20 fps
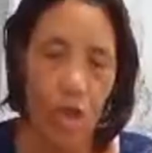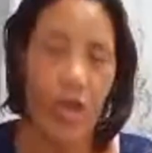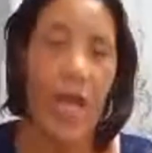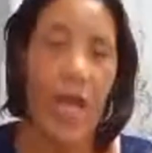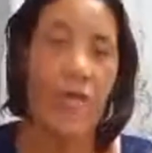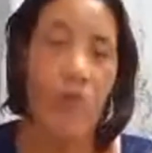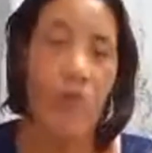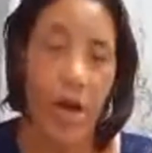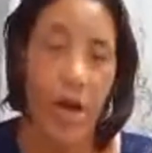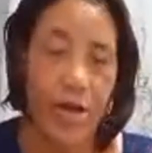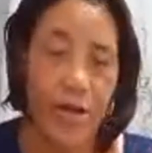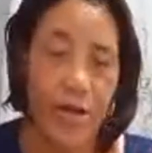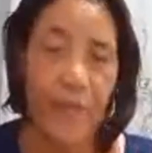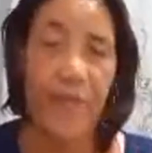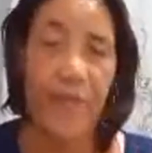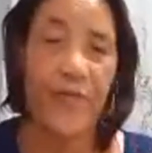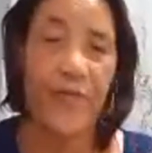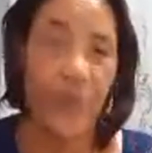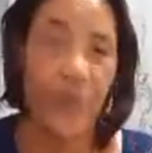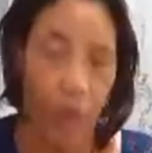Ranif
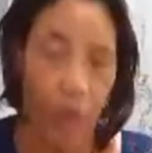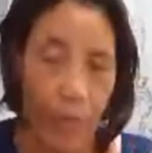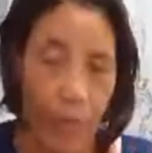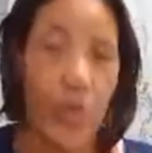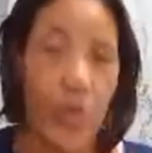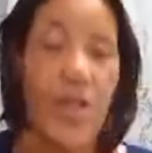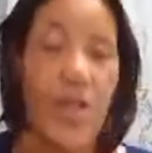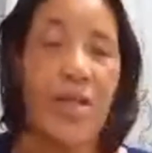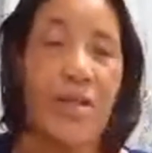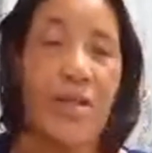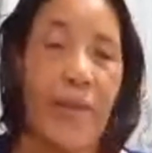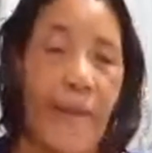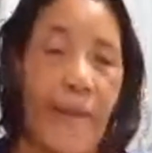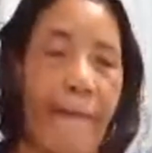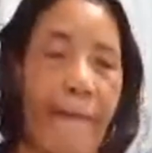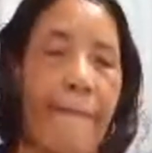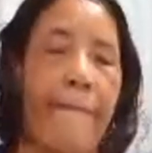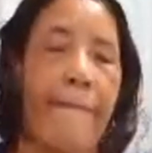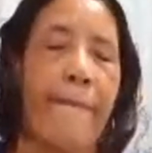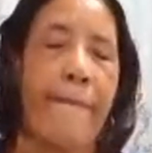to come do it.
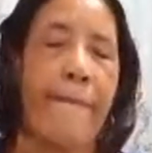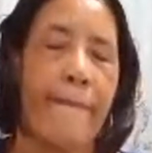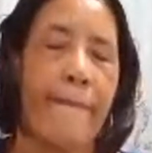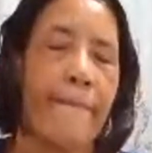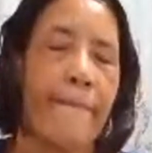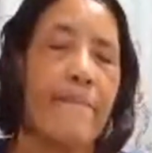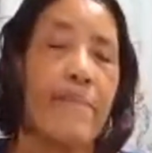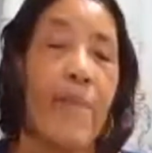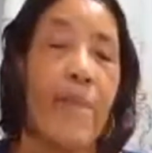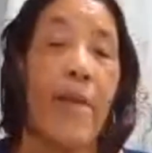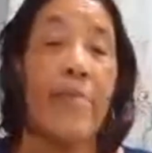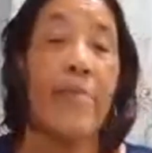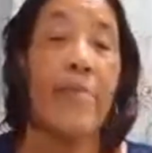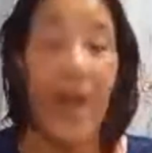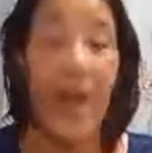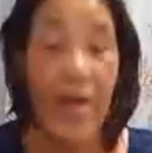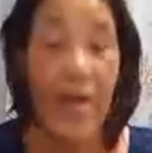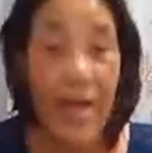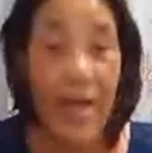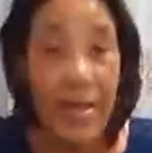
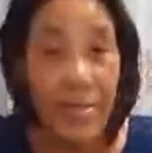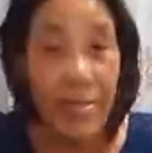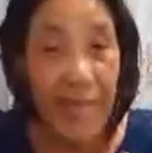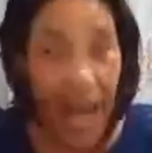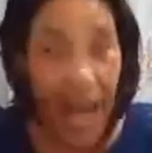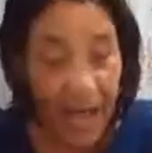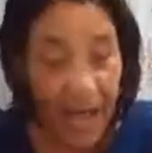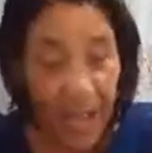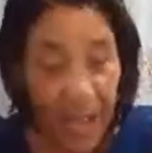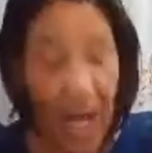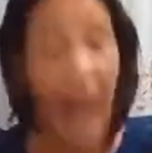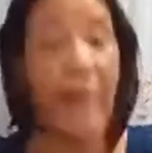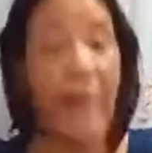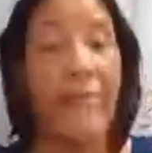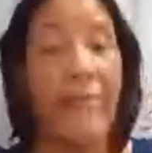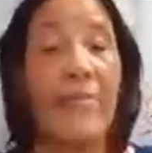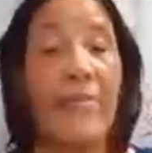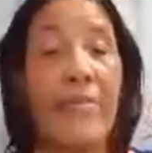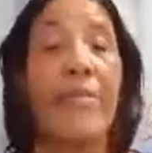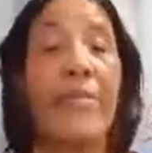Their
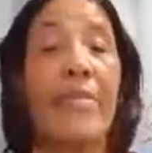intention